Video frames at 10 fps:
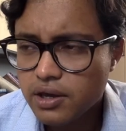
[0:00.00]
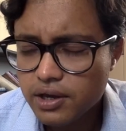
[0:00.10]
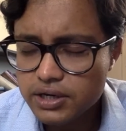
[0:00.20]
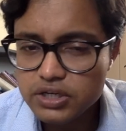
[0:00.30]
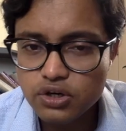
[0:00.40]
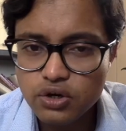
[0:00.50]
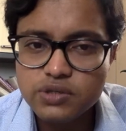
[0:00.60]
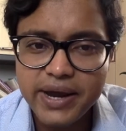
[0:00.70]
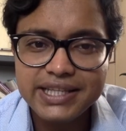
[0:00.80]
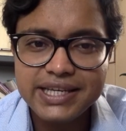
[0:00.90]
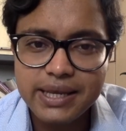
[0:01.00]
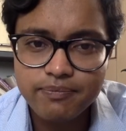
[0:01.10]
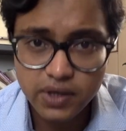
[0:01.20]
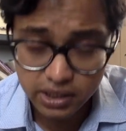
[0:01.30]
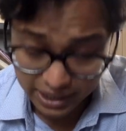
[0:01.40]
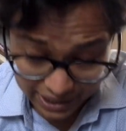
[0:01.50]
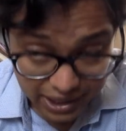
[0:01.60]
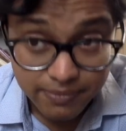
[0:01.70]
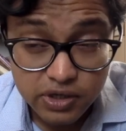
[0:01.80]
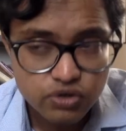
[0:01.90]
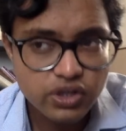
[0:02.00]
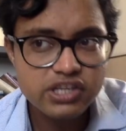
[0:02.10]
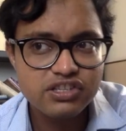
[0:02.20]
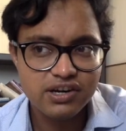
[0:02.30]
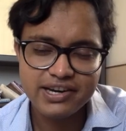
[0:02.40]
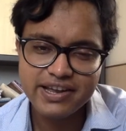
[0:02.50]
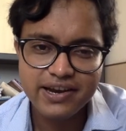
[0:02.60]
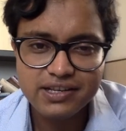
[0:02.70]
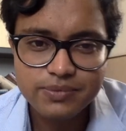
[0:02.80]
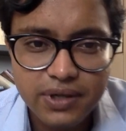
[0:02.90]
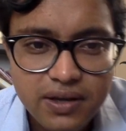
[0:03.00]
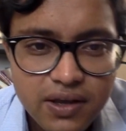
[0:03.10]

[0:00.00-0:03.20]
And it goes by the name, and I referred to this earlier as well.